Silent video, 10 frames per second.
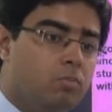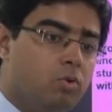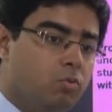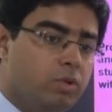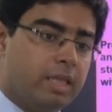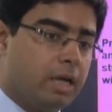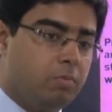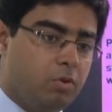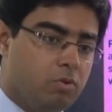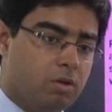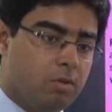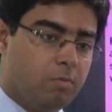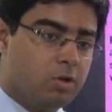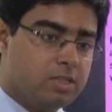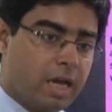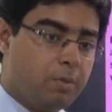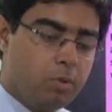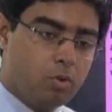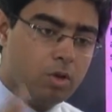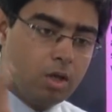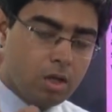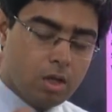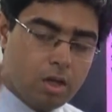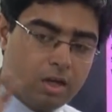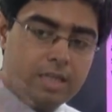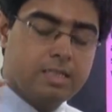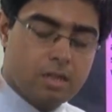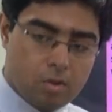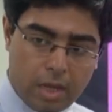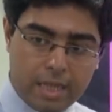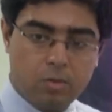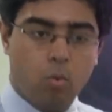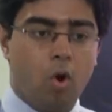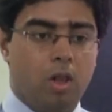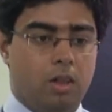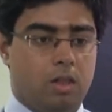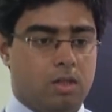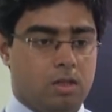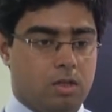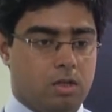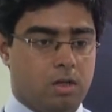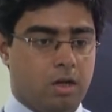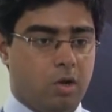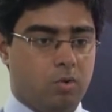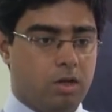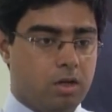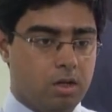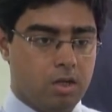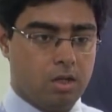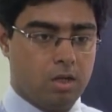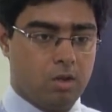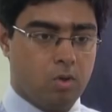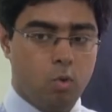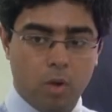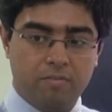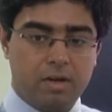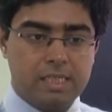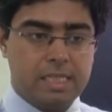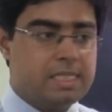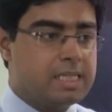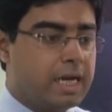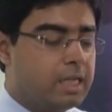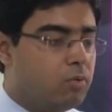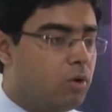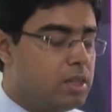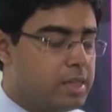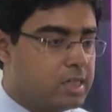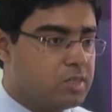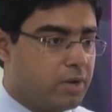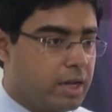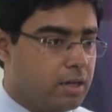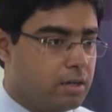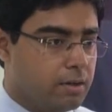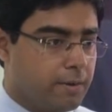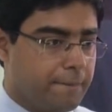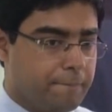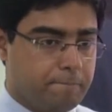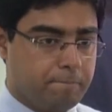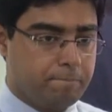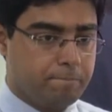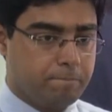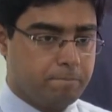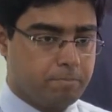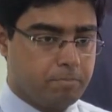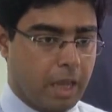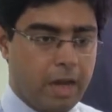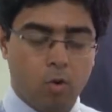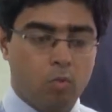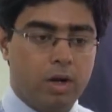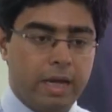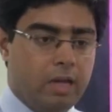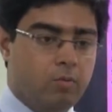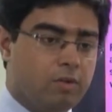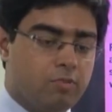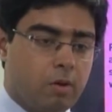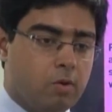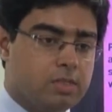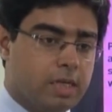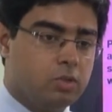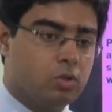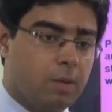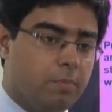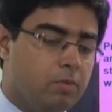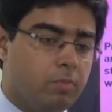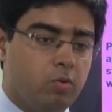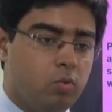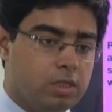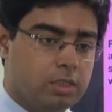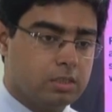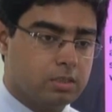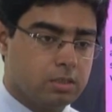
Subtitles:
more with Natmur, because Natmur has a wall around her. Whoever is inside the wall, that's fine. I don't want anyone from outside to come in my world.